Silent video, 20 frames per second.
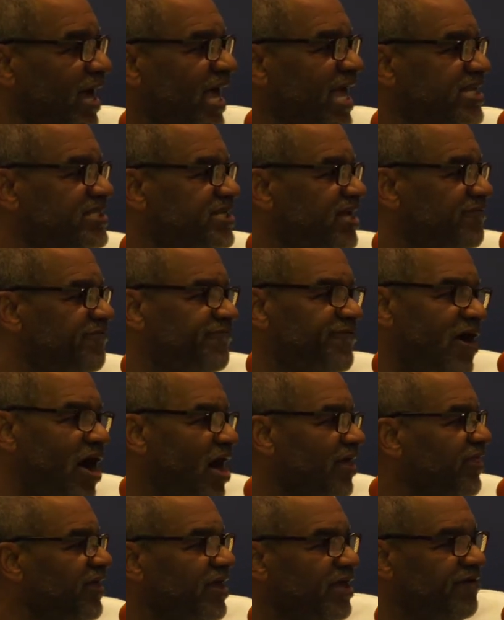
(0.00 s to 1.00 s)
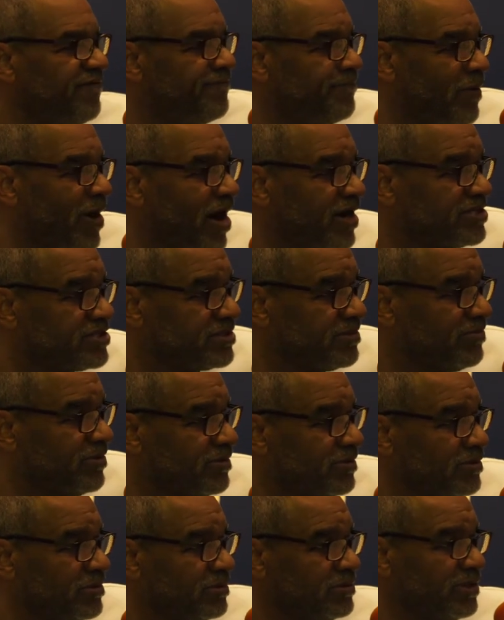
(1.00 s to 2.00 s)
He said, Father, if
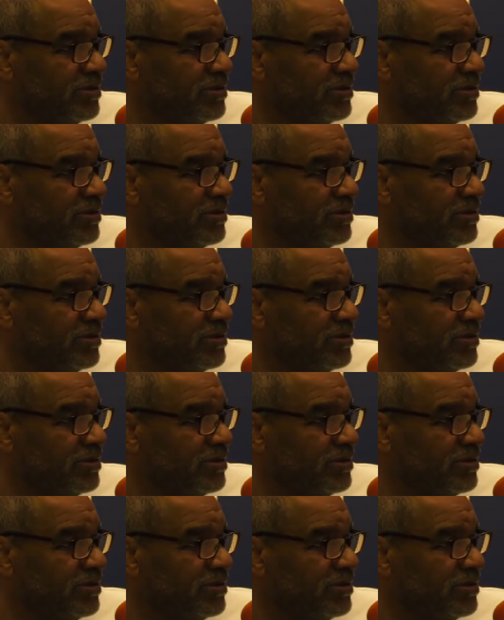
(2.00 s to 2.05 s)
possible,